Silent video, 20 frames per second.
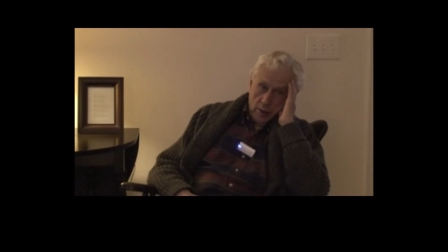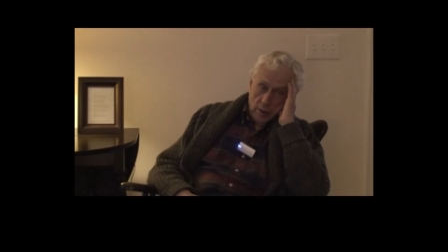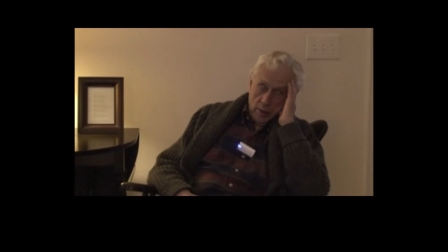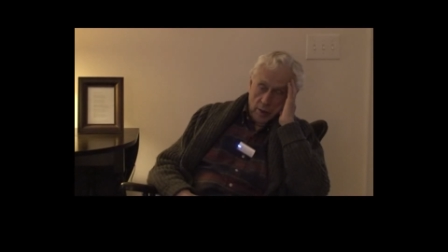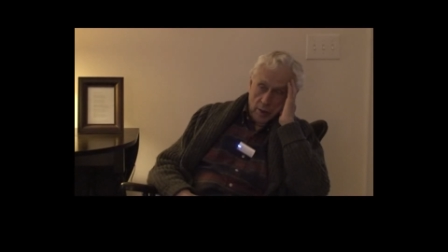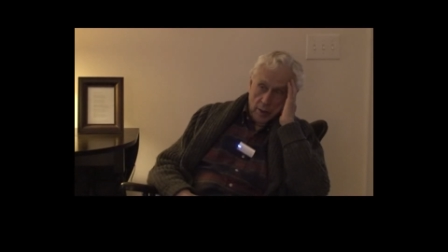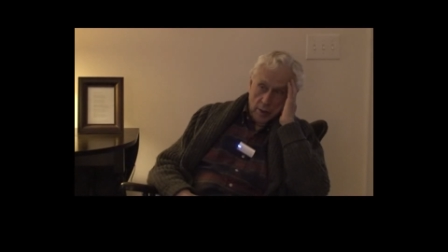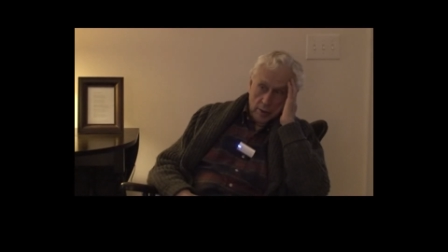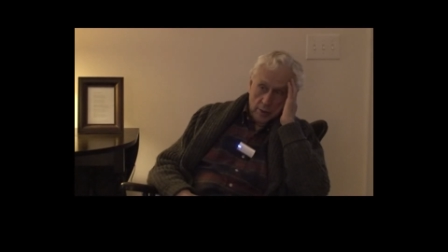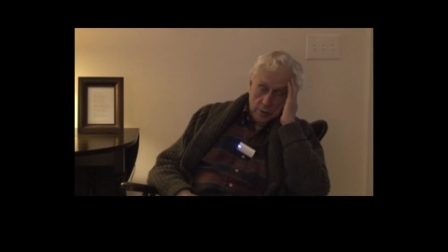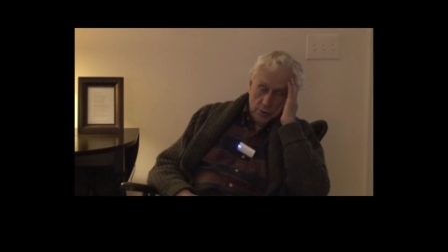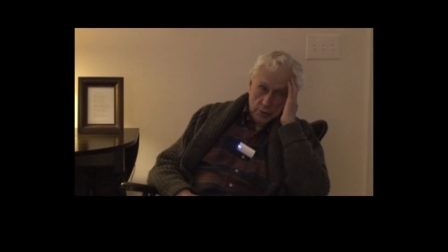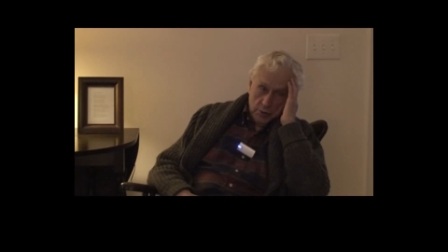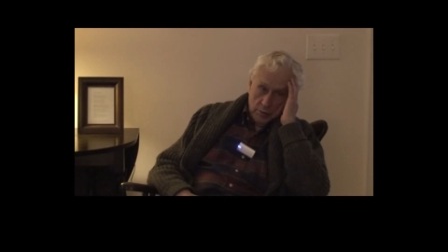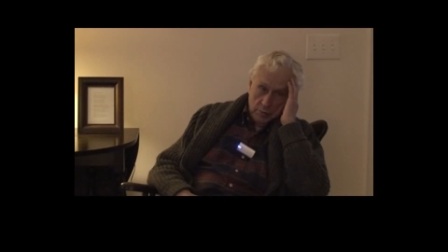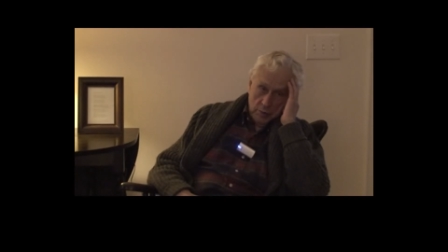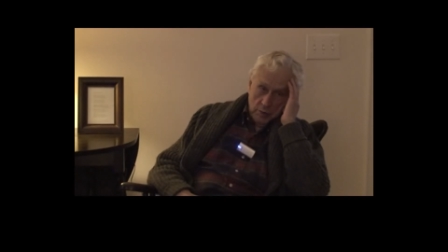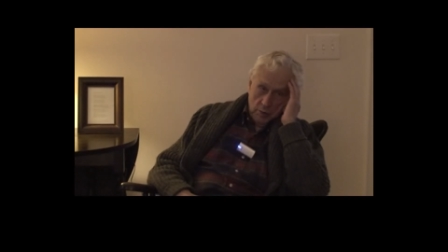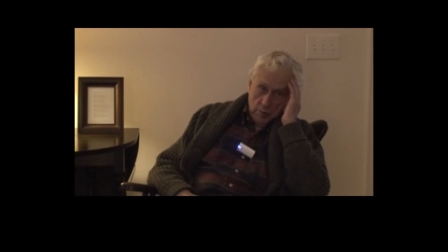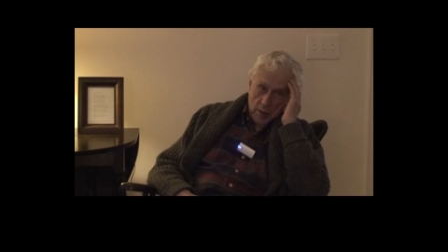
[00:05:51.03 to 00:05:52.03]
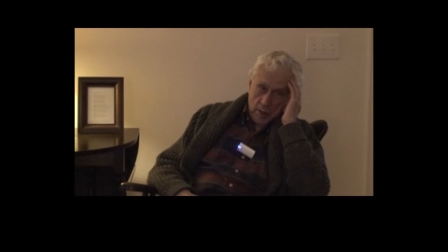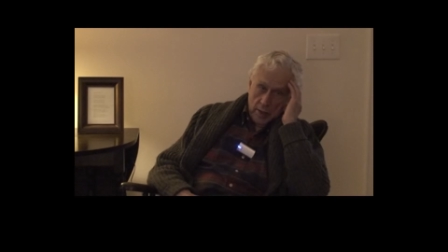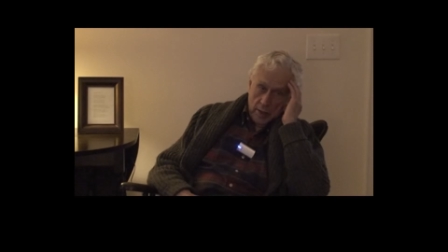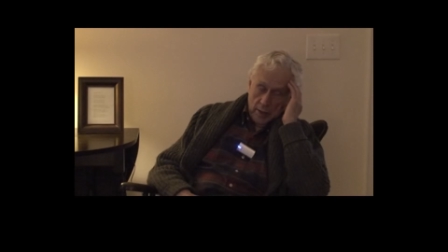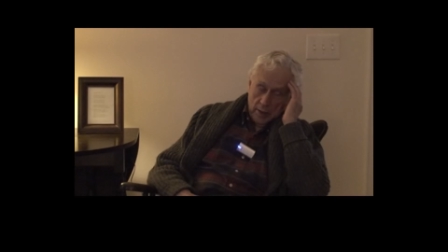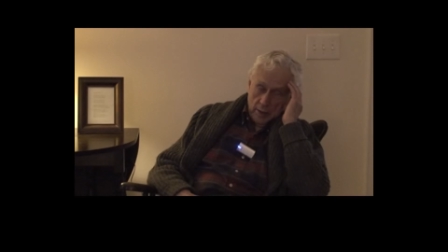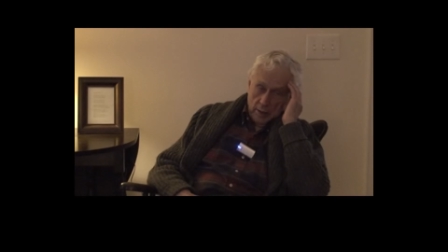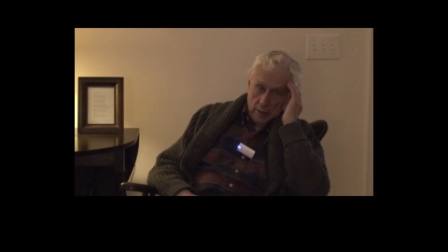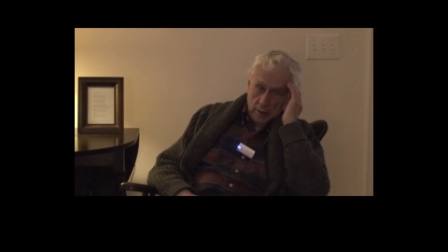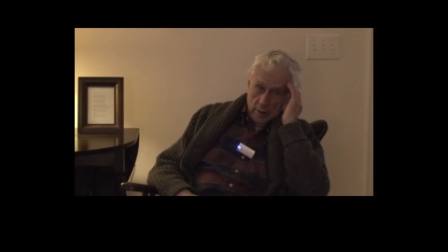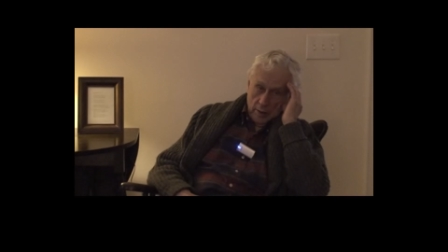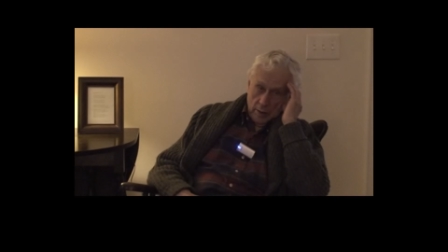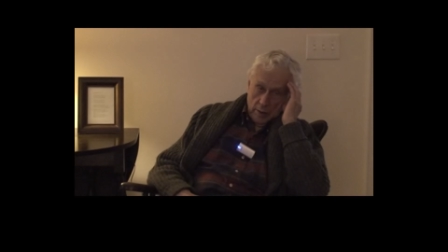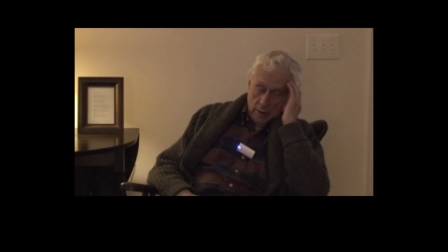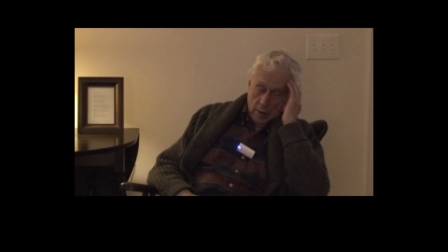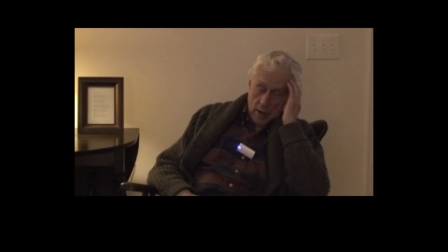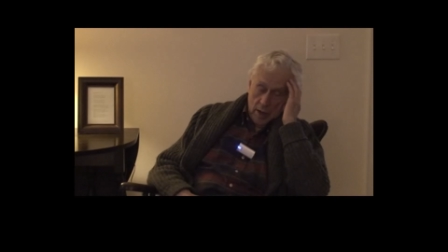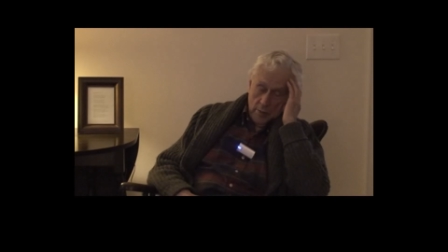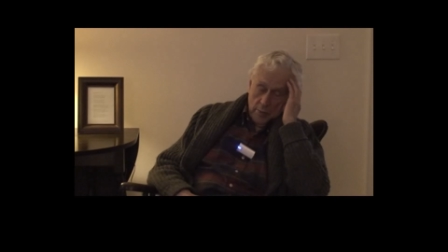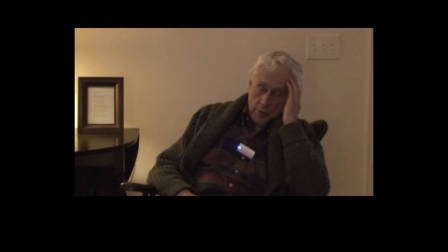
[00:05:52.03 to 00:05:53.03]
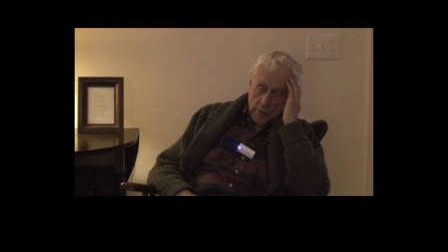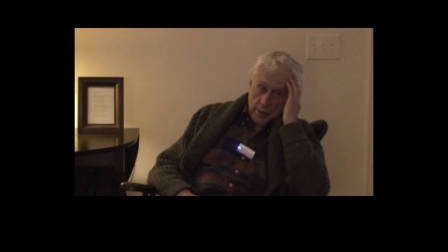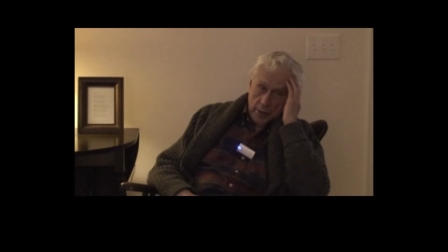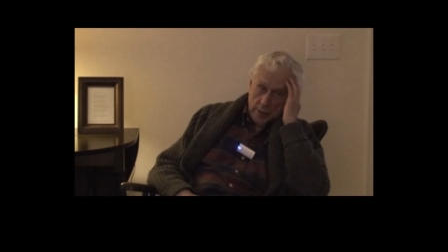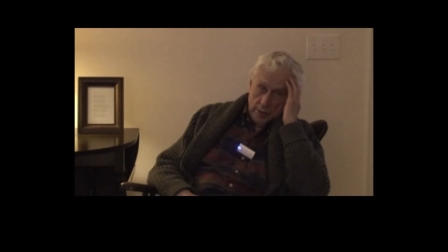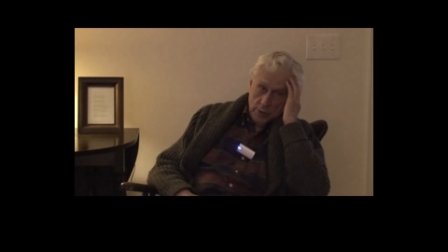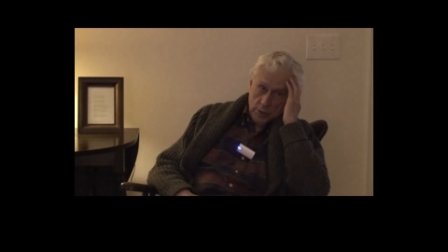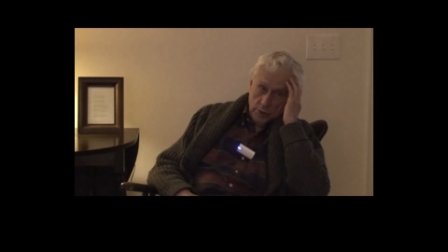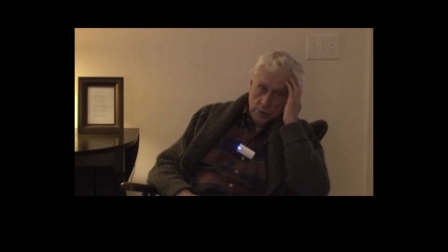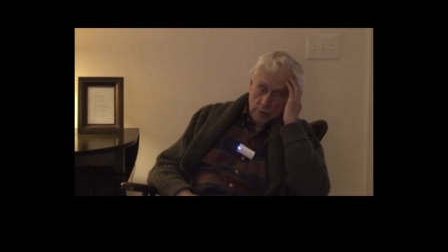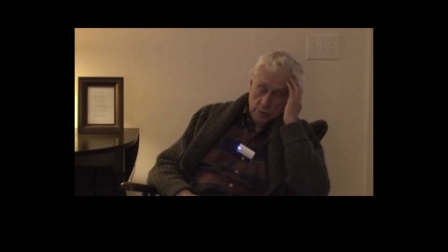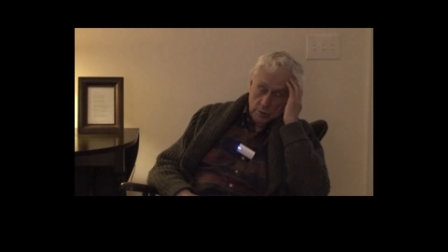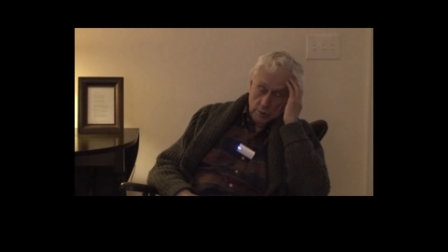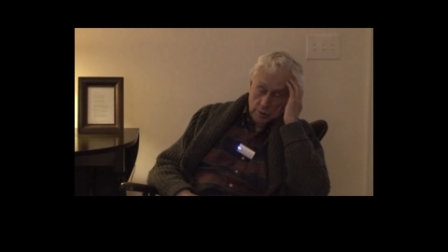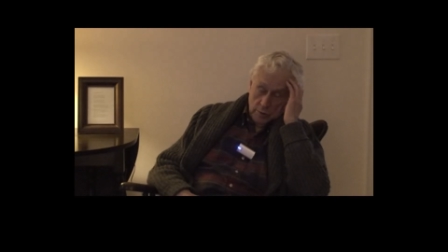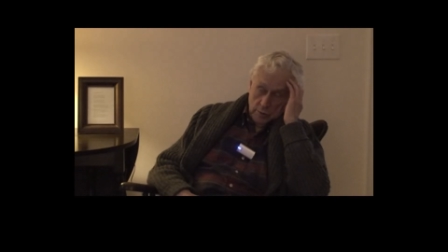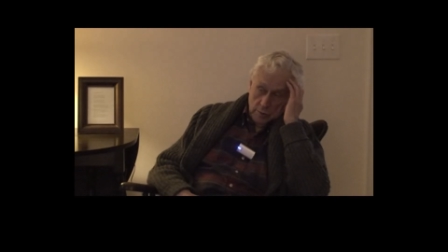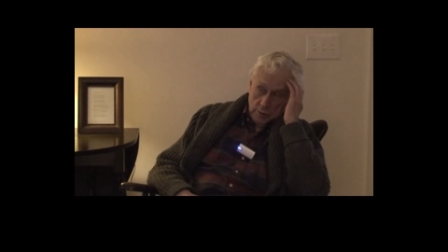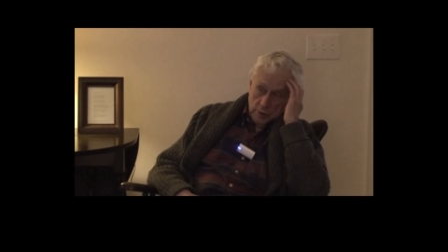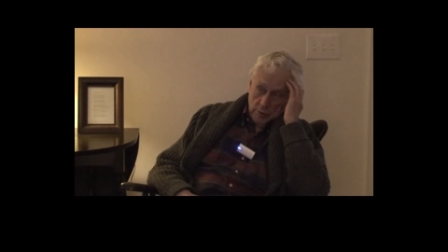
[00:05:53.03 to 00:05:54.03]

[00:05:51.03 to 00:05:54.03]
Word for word: uh, simply by a uh, comprehension,